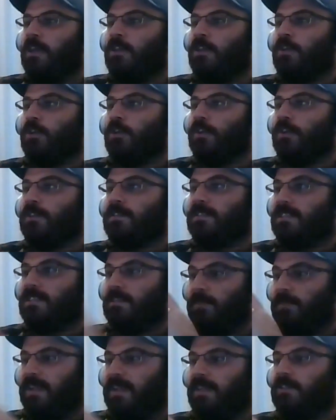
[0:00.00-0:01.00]
You could
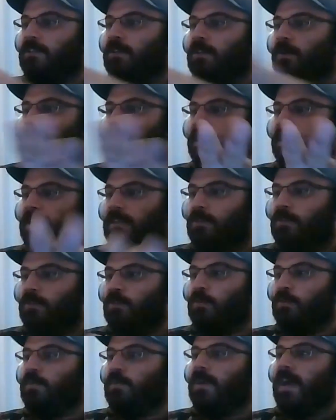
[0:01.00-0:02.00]
split the token in
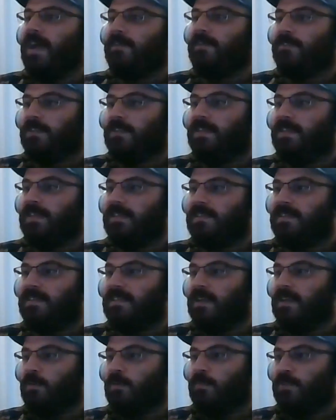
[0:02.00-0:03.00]
two, have the TC
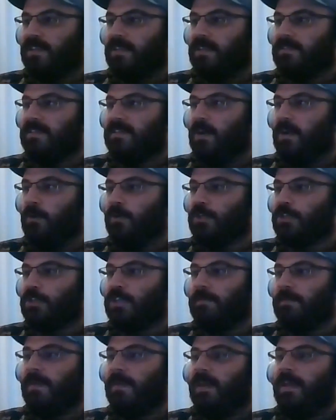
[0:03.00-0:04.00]
that represents the
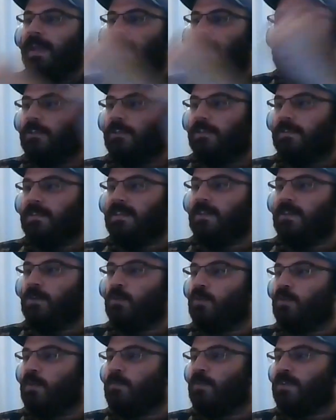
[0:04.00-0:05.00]
ownership, and the
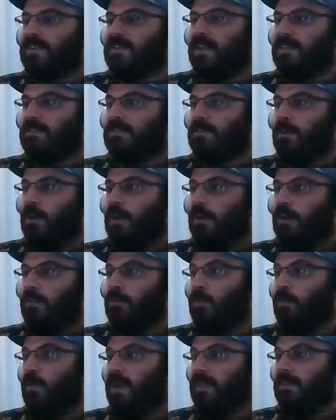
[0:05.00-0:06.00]
TU represents
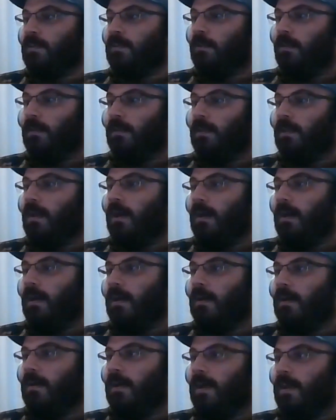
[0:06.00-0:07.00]
the rental
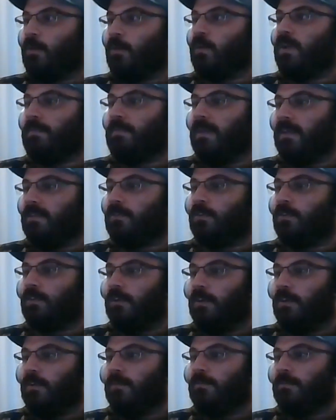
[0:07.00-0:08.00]
agreement or
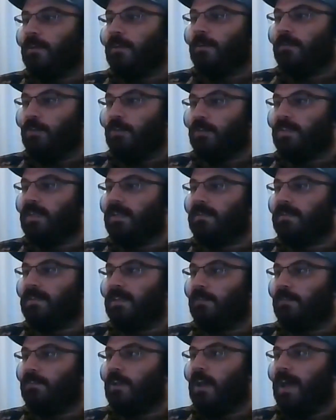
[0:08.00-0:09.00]
the
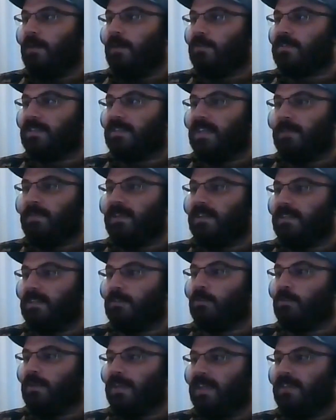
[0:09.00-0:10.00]
utility of the house, like the ability
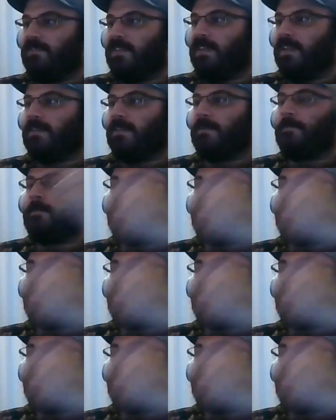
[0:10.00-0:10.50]
to live in it.